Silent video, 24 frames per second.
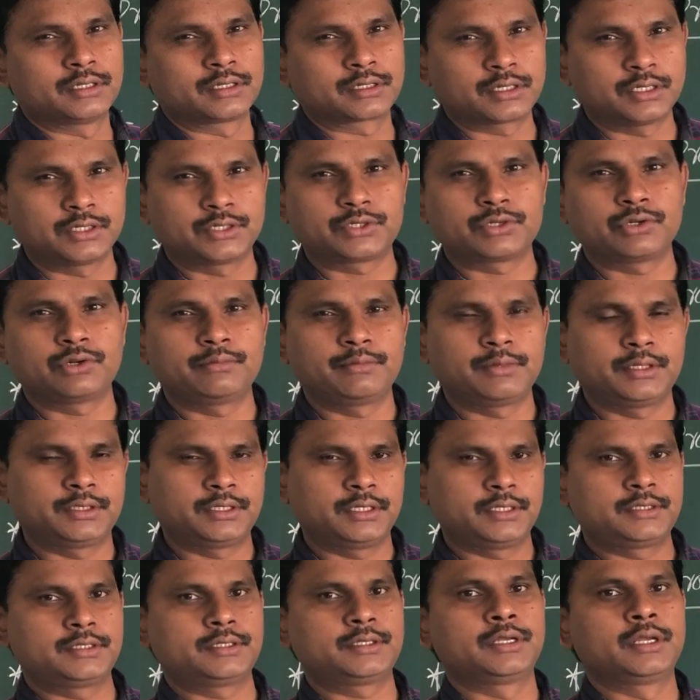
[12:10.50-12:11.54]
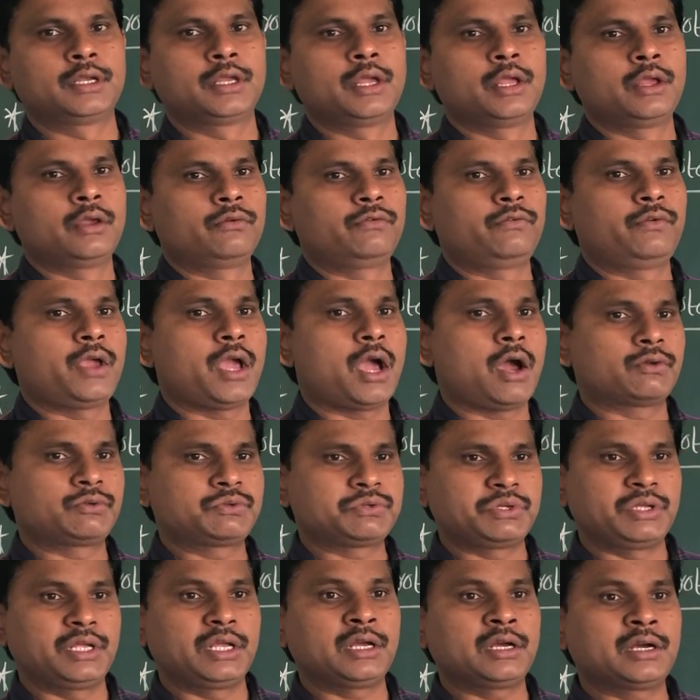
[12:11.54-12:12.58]
control methods. We have
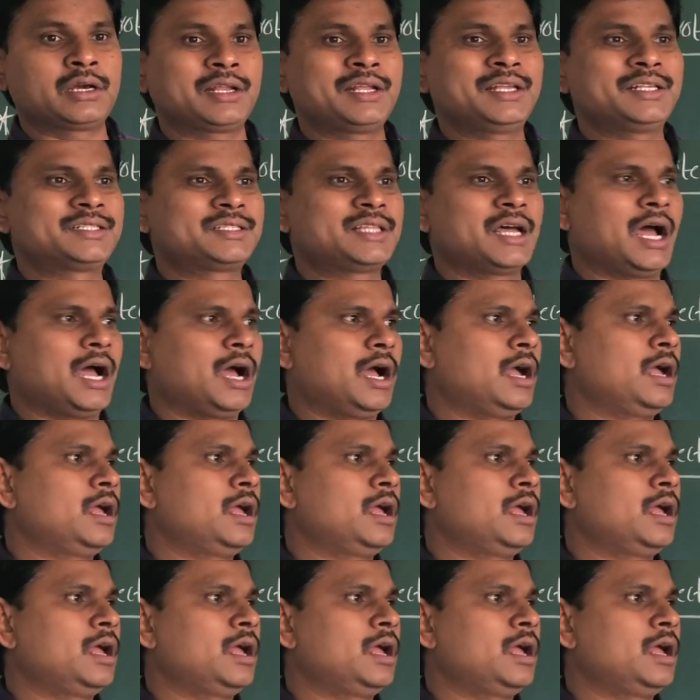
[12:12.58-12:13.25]
to increase the